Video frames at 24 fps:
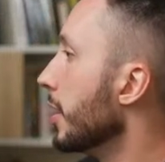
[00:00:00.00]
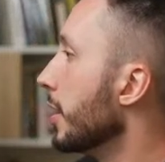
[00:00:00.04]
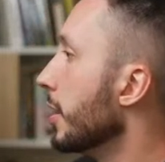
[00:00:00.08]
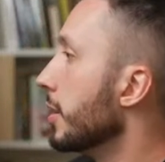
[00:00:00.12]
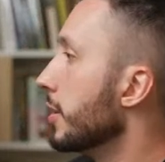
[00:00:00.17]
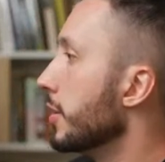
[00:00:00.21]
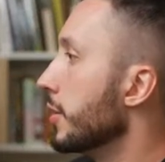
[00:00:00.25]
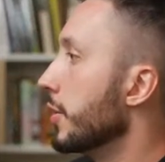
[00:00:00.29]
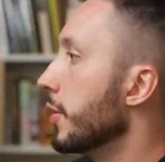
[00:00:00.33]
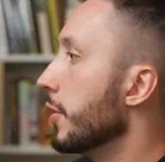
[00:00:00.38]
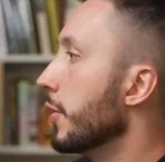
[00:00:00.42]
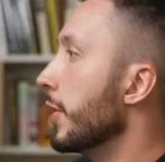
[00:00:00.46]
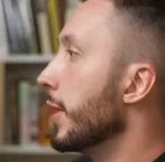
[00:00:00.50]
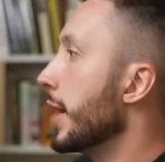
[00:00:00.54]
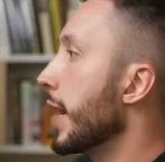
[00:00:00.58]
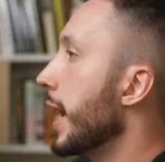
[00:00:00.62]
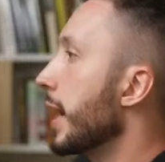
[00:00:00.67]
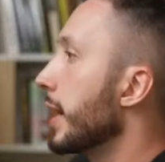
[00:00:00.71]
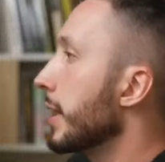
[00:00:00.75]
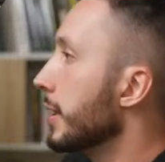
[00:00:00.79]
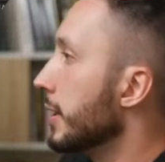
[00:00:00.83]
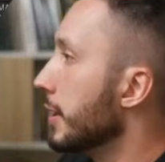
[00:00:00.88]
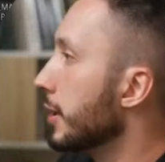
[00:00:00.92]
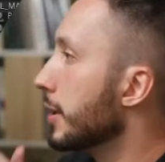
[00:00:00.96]
So
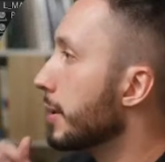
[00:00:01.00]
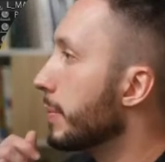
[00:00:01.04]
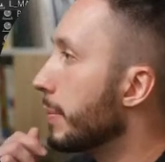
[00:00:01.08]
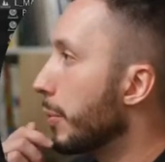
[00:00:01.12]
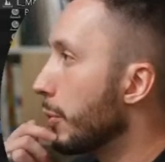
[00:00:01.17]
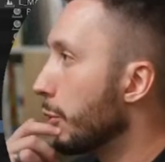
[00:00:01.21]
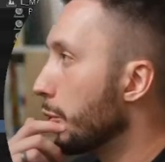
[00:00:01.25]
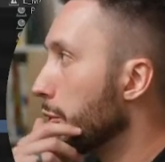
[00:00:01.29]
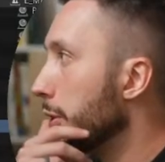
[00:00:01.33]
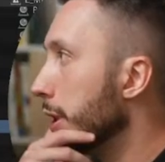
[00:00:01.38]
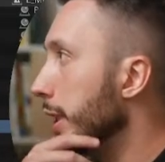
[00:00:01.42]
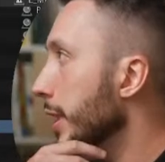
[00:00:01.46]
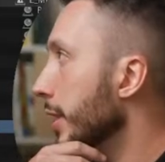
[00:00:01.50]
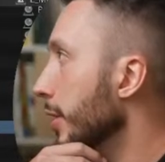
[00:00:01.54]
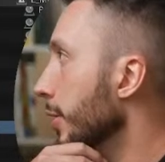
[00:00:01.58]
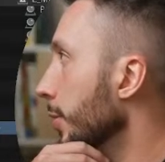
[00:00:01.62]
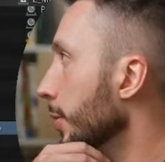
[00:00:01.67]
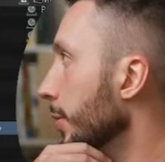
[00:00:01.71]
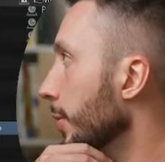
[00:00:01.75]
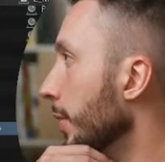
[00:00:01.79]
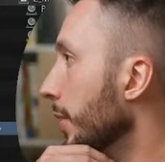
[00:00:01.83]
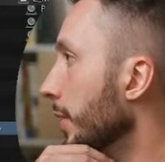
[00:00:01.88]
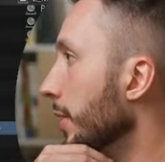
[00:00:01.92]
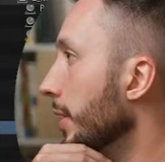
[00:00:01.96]
that is pretty
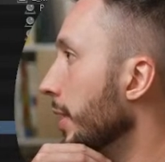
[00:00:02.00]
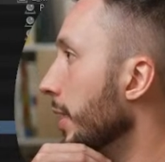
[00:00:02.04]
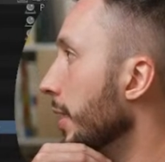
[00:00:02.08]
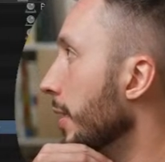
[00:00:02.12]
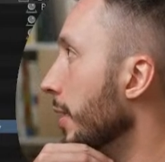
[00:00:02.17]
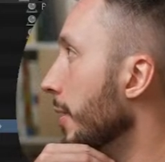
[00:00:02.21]
cool.